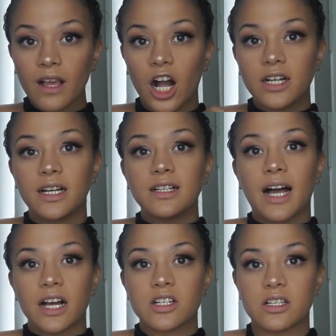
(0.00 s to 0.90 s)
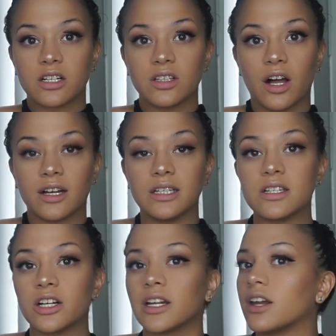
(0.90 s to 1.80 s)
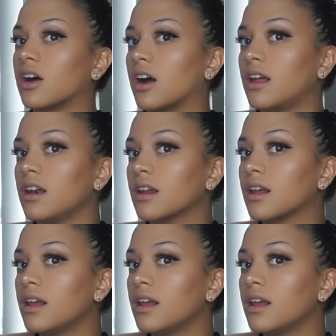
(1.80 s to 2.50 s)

Ardell lashes are a lot easier to get on.